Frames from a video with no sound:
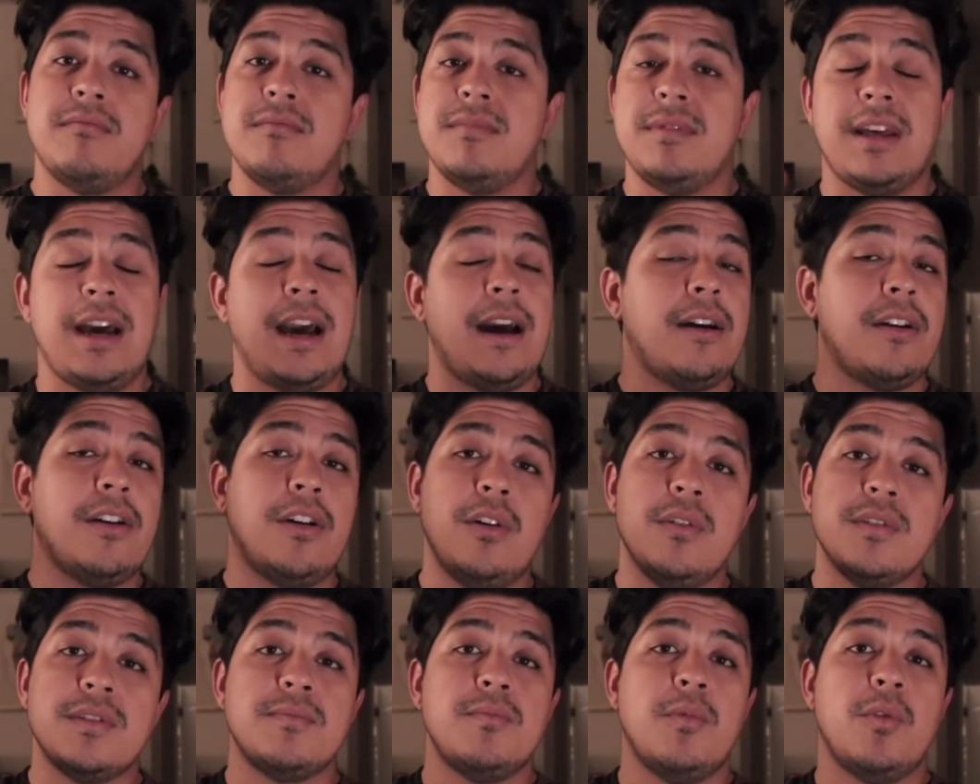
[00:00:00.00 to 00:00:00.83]
That
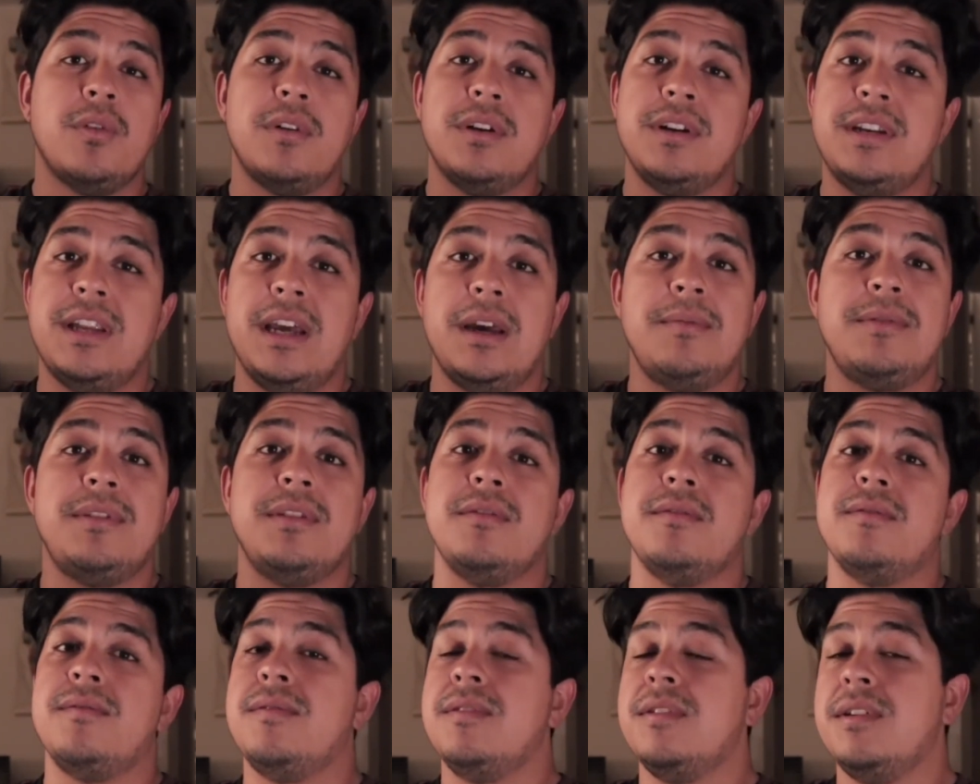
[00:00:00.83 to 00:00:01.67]
goes more in depth
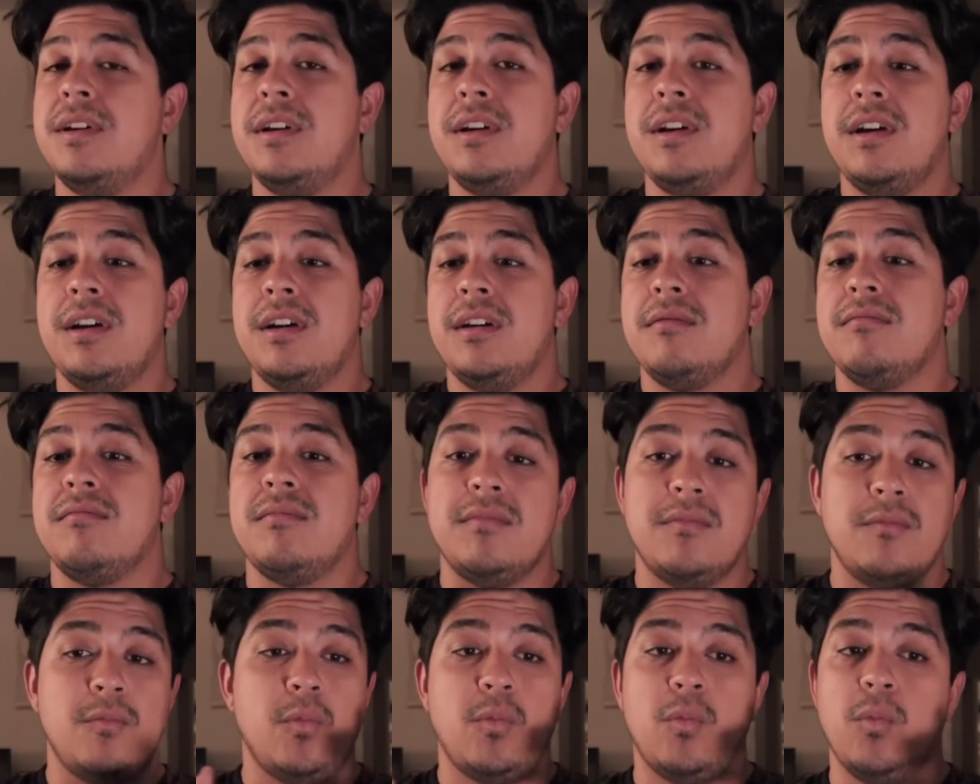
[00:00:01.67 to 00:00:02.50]
of
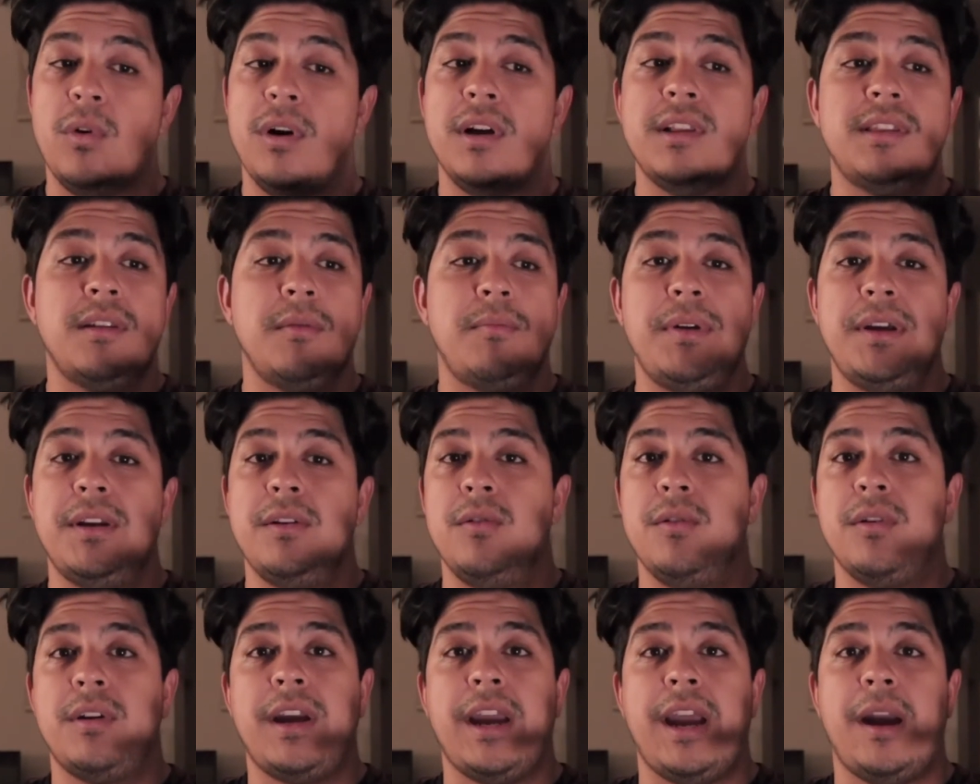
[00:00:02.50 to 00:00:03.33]
what the
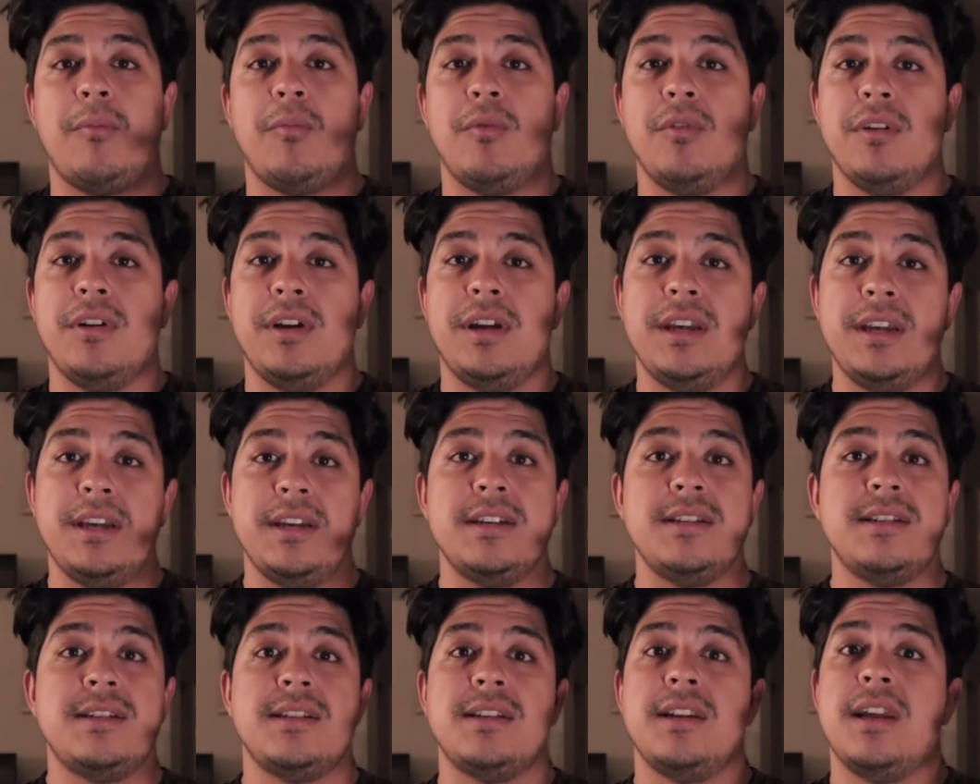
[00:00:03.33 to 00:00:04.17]
pinhole camera
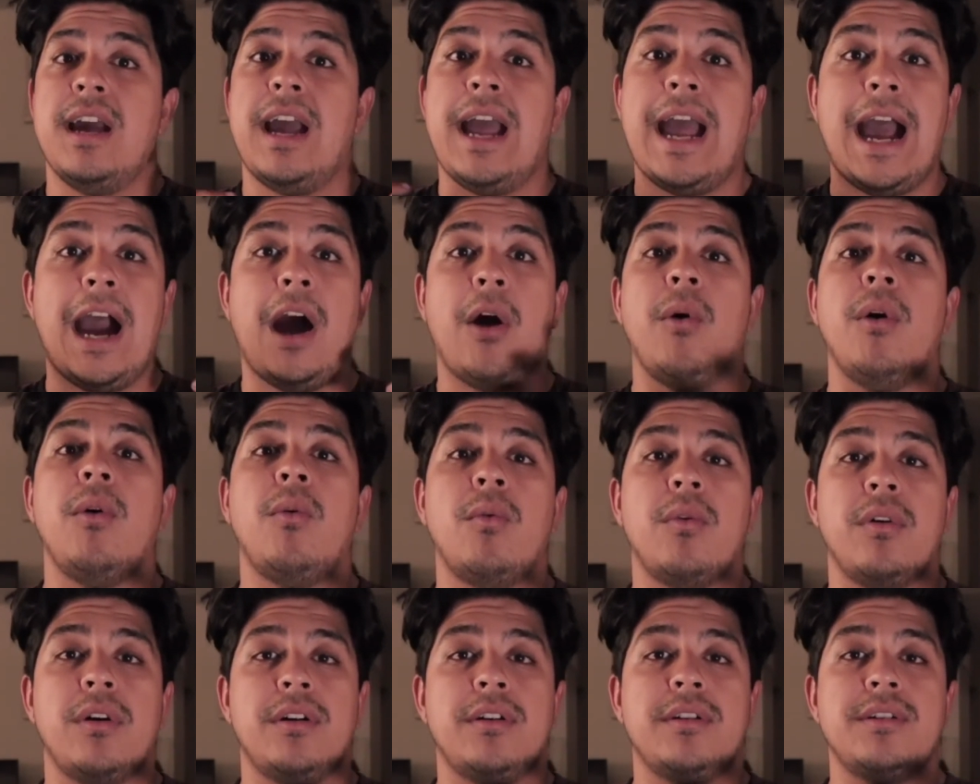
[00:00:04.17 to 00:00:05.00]
is and how it
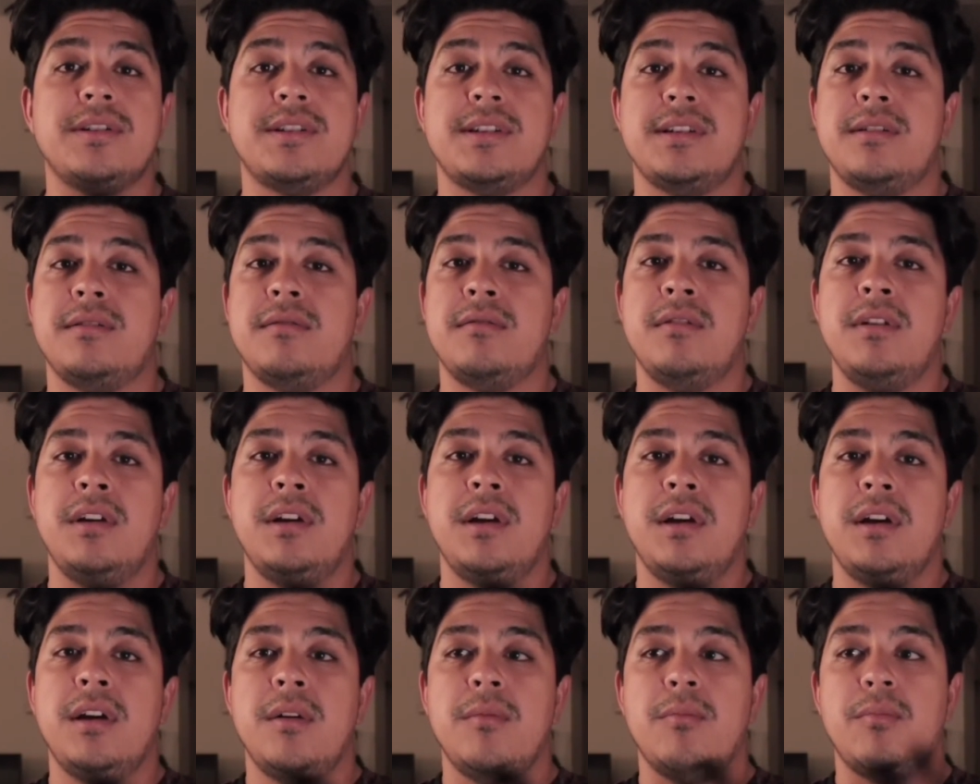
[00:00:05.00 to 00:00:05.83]
works, and
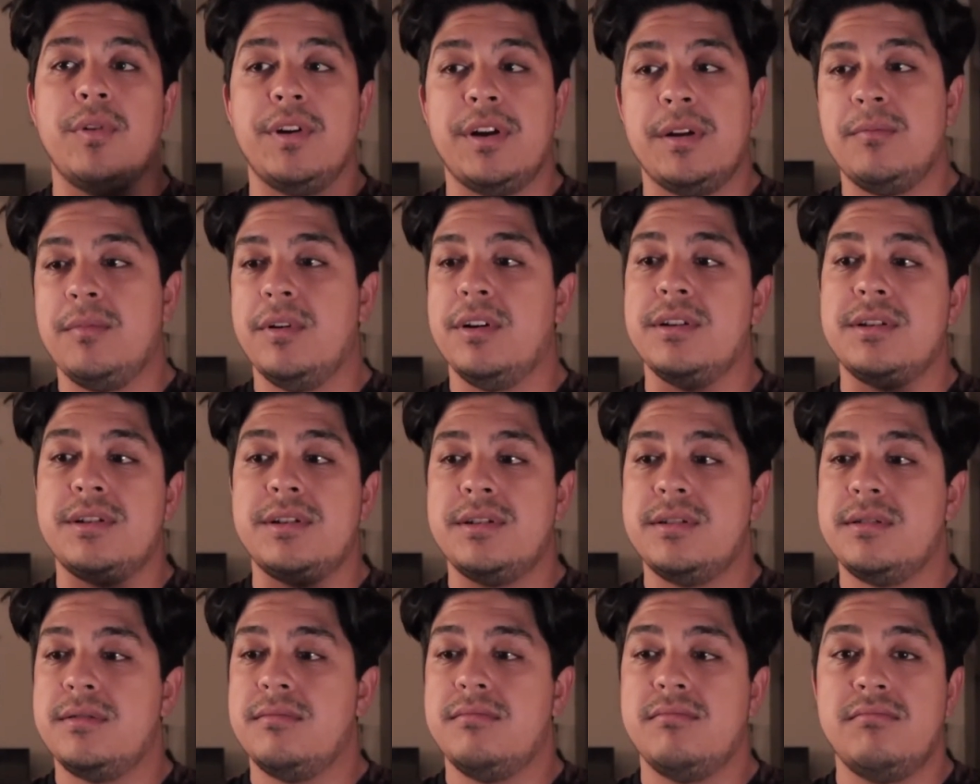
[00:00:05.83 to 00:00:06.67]
pretty much